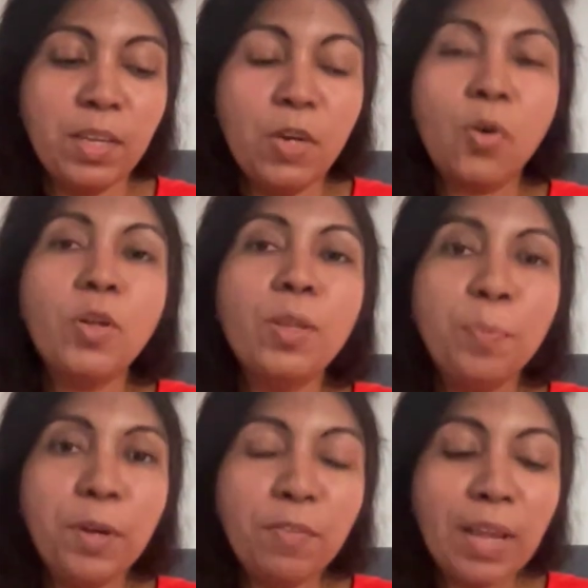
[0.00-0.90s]
or the
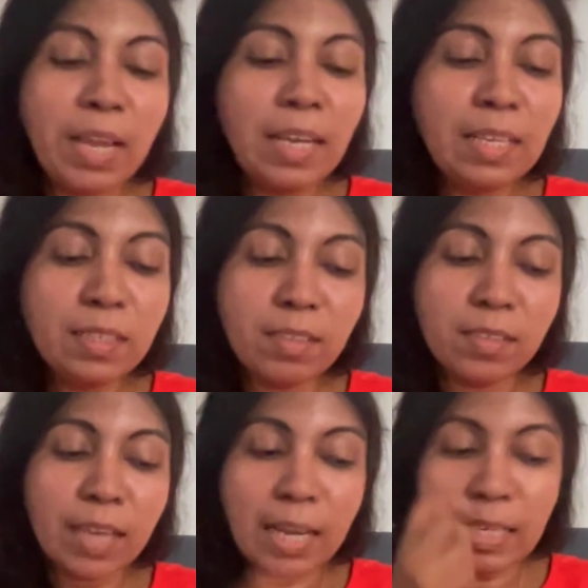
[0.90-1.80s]
prevailing
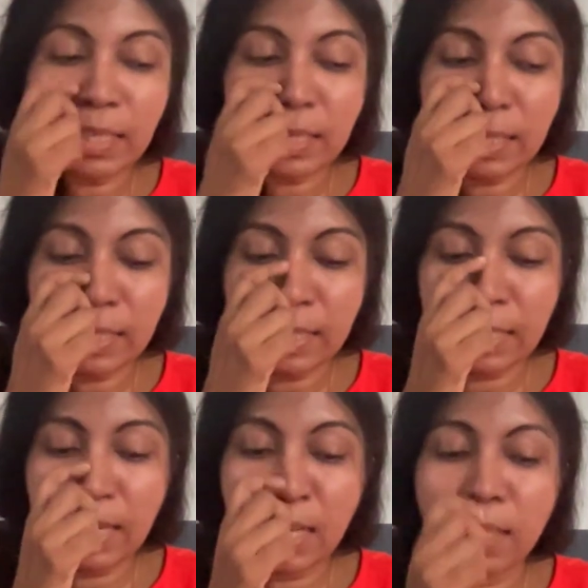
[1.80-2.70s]
society in
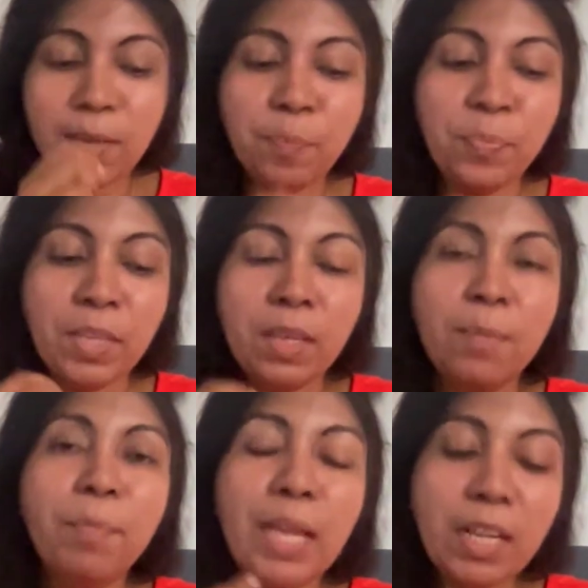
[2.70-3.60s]
India, the
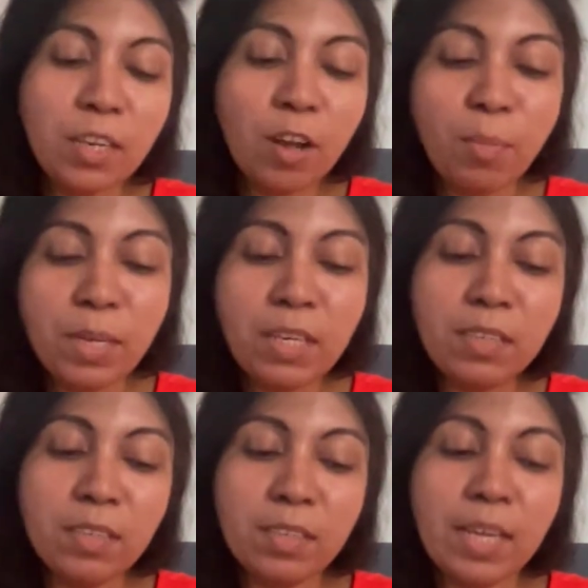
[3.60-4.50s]
male dominant
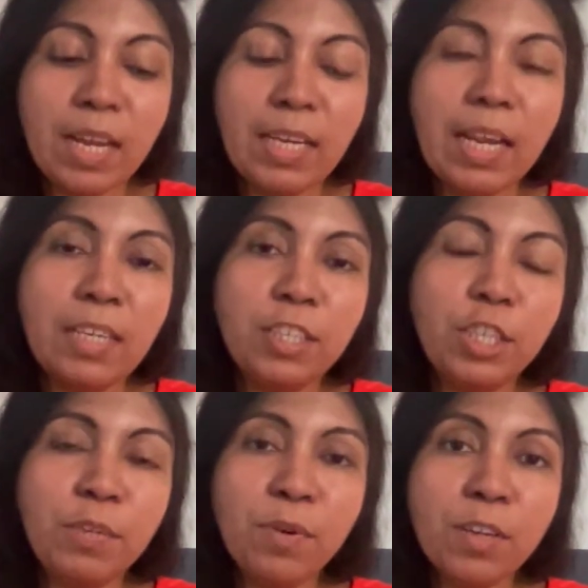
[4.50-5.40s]
society, and
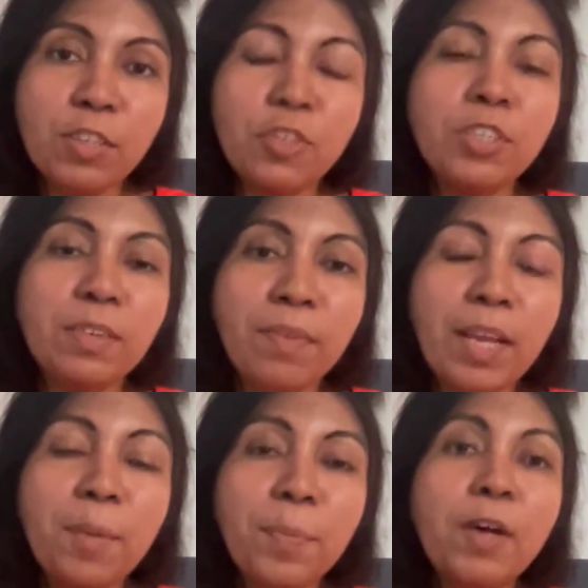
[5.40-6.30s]
she wants to
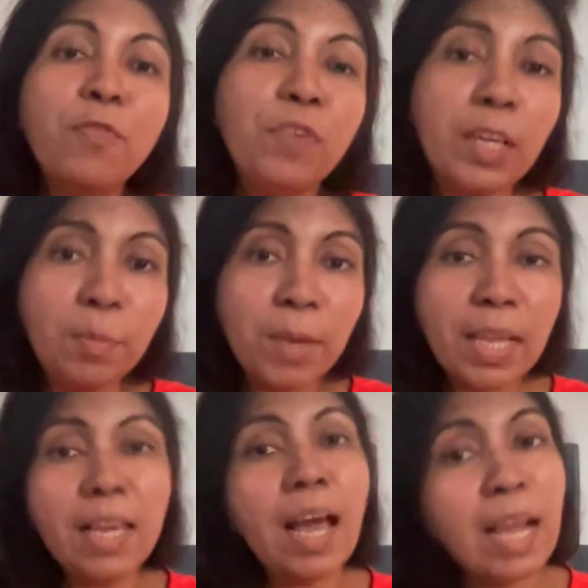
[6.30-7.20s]
develop a
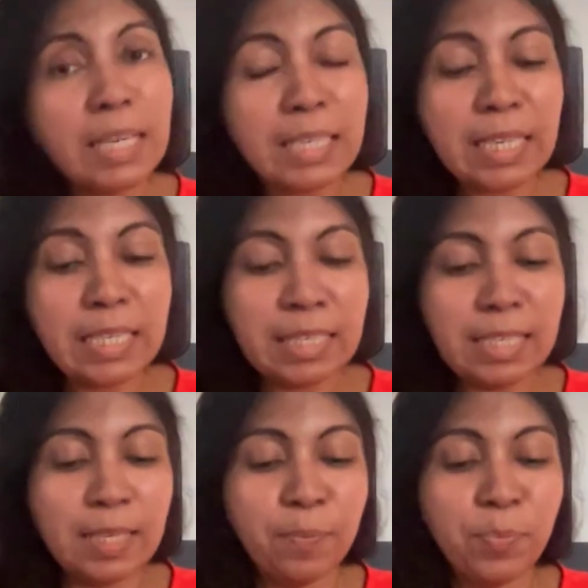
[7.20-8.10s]
female
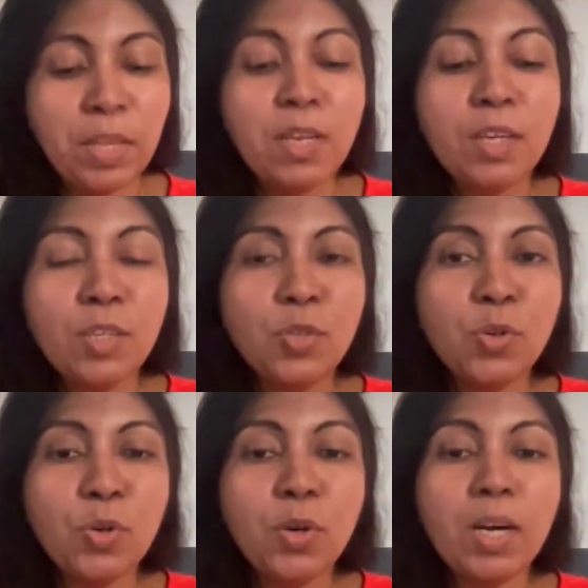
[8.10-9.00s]
identity.
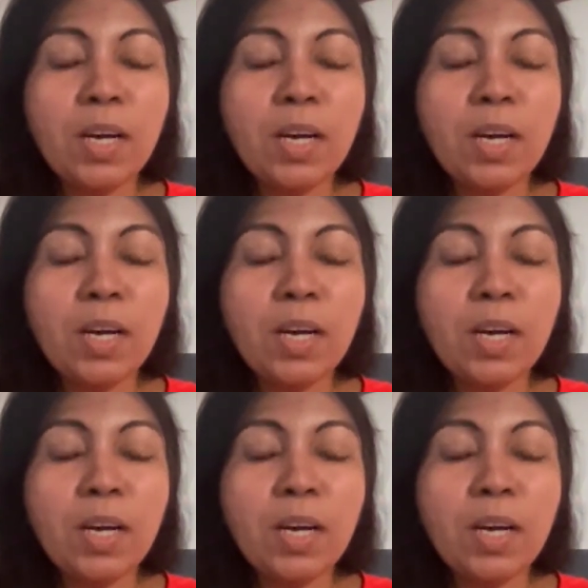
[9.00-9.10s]
So